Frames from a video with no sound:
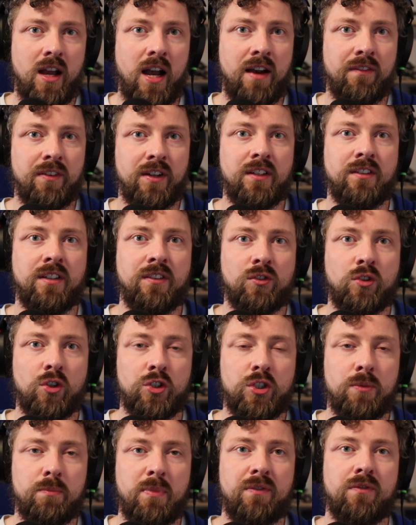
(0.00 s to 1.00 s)
having a
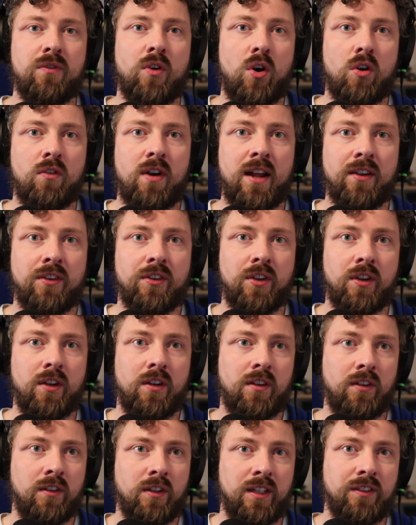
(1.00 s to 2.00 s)
discussion beforehand at
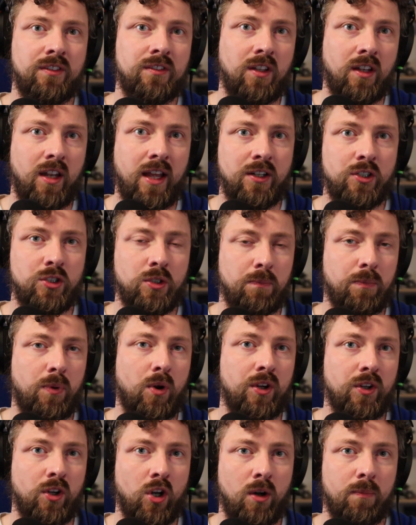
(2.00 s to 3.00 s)
list selection
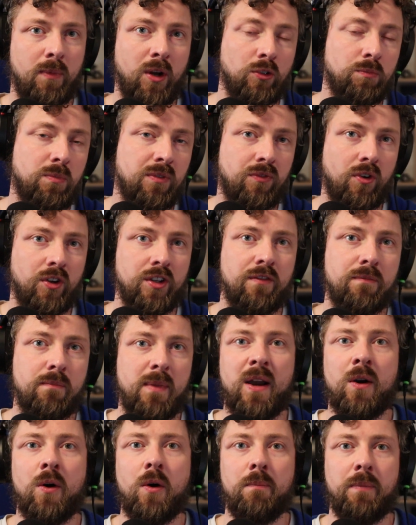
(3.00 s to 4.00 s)
point, almost before you've
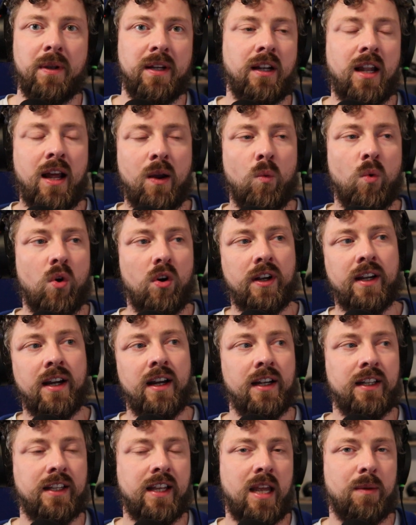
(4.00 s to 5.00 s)
met up, being like, what
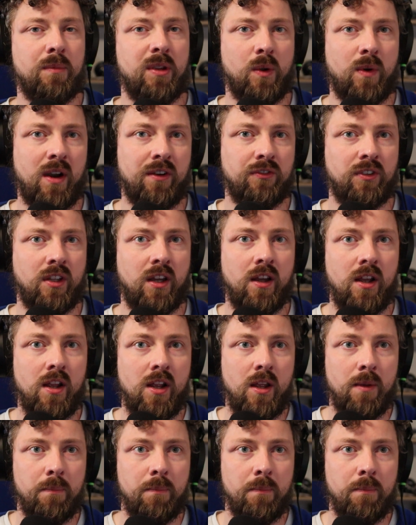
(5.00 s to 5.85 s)
kind of game are you after?